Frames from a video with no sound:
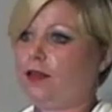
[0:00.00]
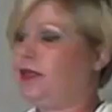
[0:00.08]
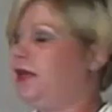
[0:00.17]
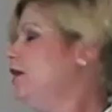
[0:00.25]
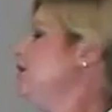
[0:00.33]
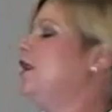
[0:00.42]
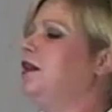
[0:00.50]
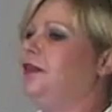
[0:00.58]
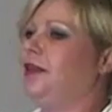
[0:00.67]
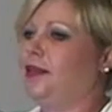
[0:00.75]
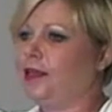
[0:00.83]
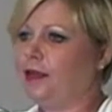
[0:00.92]
And they
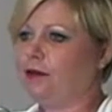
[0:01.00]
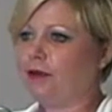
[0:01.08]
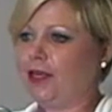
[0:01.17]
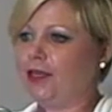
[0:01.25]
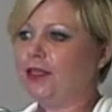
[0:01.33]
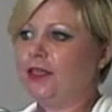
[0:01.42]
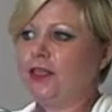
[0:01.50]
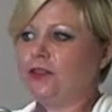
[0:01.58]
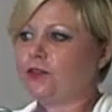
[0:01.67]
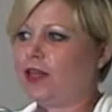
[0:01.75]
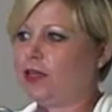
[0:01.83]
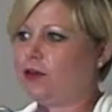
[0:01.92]
can get ready.
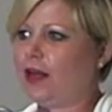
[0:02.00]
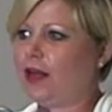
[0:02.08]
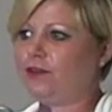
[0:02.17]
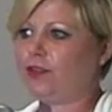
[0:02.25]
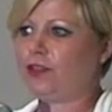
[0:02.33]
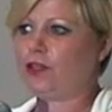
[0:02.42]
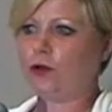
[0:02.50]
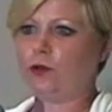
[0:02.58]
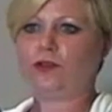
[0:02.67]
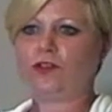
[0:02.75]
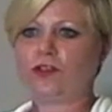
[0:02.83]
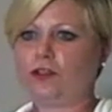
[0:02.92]
So they don't have to go
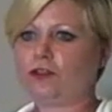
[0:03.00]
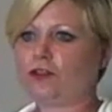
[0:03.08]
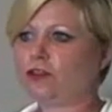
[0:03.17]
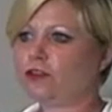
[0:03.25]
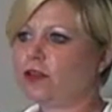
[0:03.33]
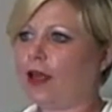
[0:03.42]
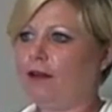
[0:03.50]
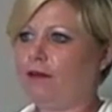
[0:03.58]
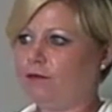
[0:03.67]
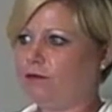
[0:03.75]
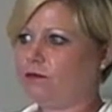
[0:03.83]
search and